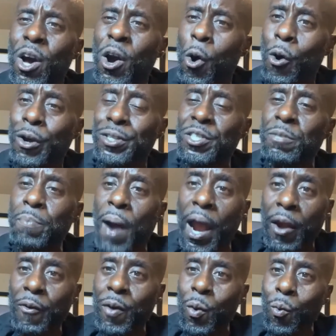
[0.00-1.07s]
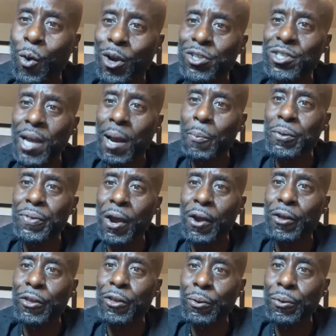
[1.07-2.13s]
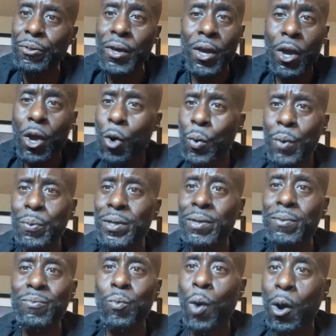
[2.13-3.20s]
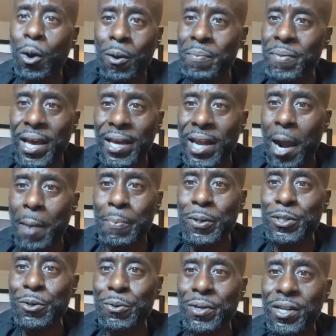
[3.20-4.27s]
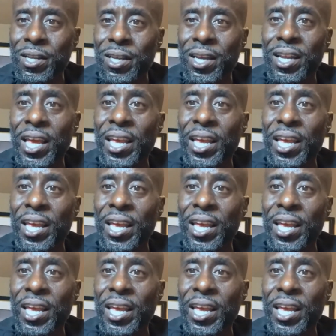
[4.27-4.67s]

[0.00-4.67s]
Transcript: or inspiring workshop with our youth, we would welcome that opportunity. And they